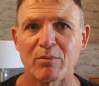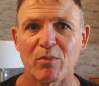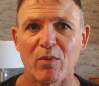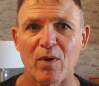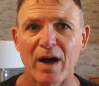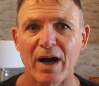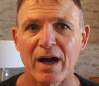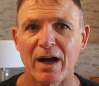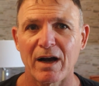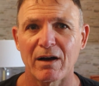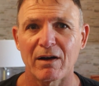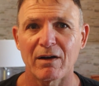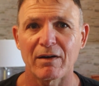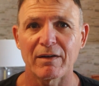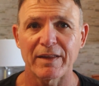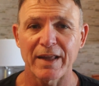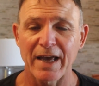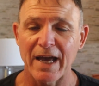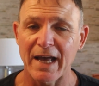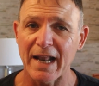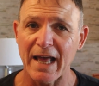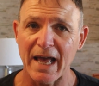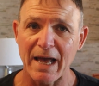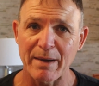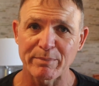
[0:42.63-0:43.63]
while
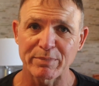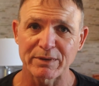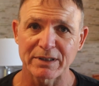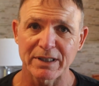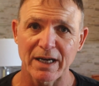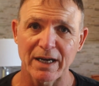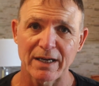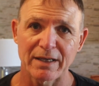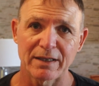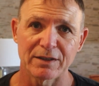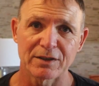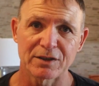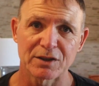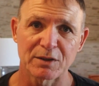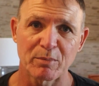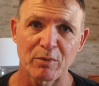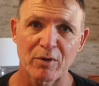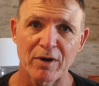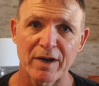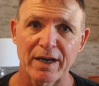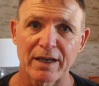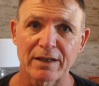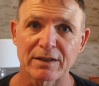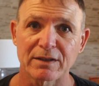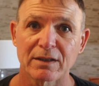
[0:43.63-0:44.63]
that appetite is
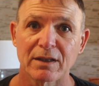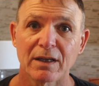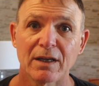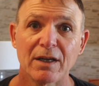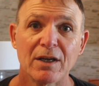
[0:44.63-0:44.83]
suppressed.